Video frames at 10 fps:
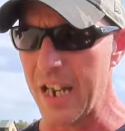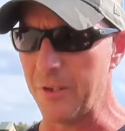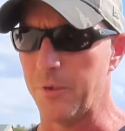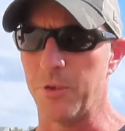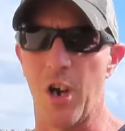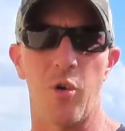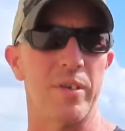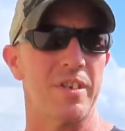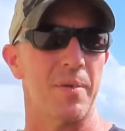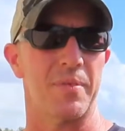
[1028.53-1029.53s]
If you go
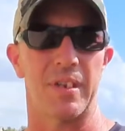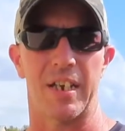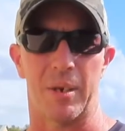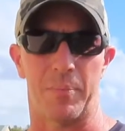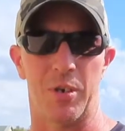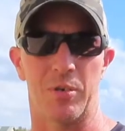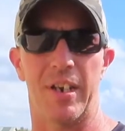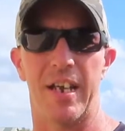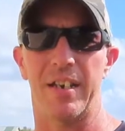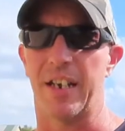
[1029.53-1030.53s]
with something like a pure
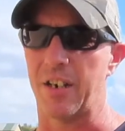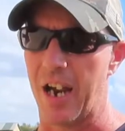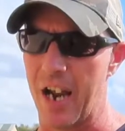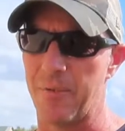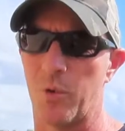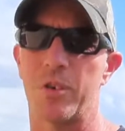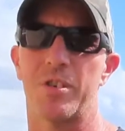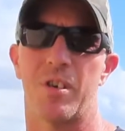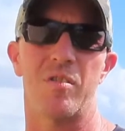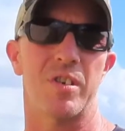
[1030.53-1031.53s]
lead, like I have North
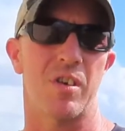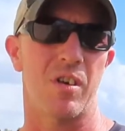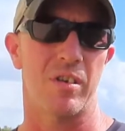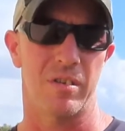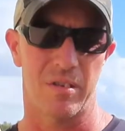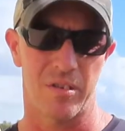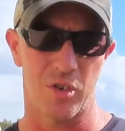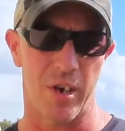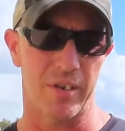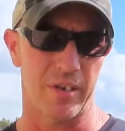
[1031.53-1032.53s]
Stars in our
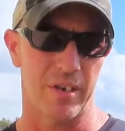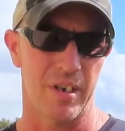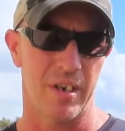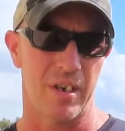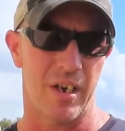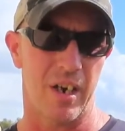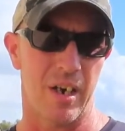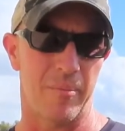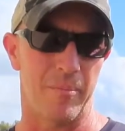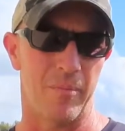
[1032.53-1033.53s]
trailer,
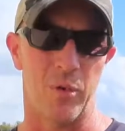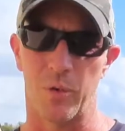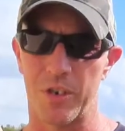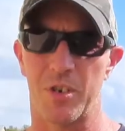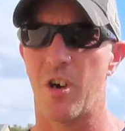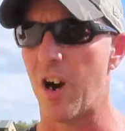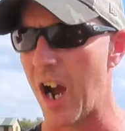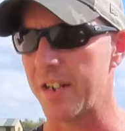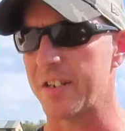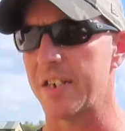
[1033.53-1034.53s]
North Star,
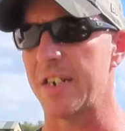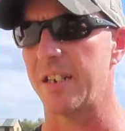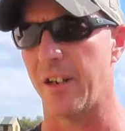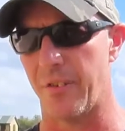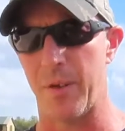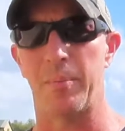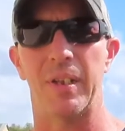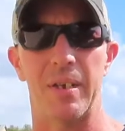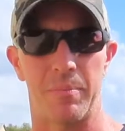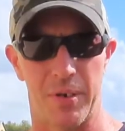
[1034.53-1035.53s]
Odyssey, a thin
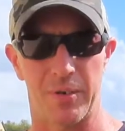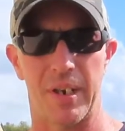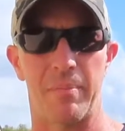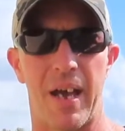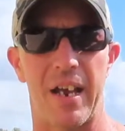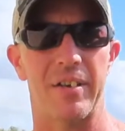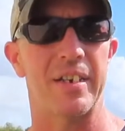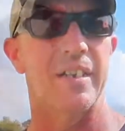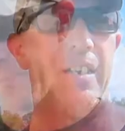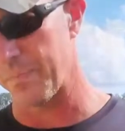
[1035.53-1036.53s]
plate pure lead
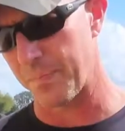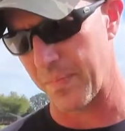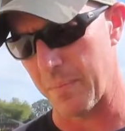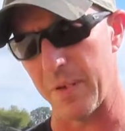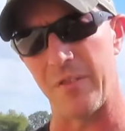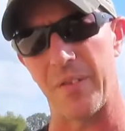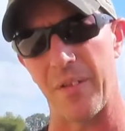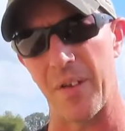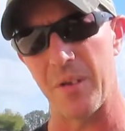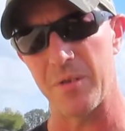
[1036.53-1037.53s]
battery, benefit
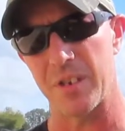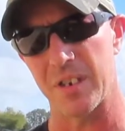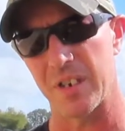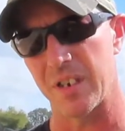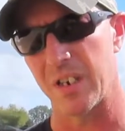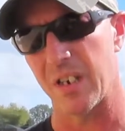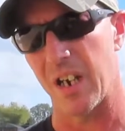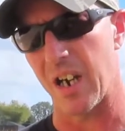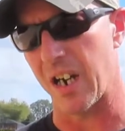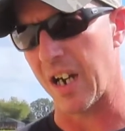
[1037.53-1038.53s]
of those,
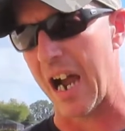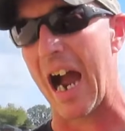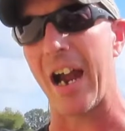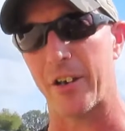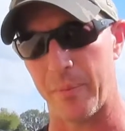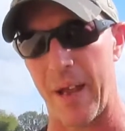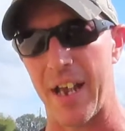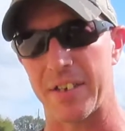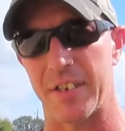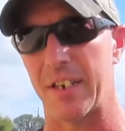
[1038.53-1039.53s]
higher
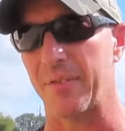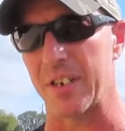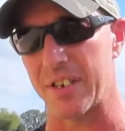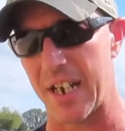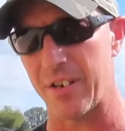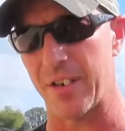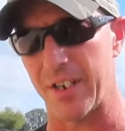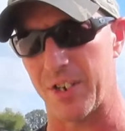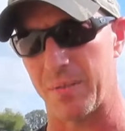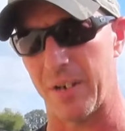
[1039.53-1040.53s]
capacity than even a standard
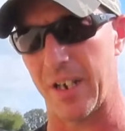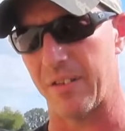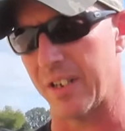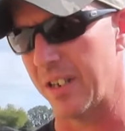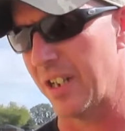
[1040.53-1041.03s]
AGM battery.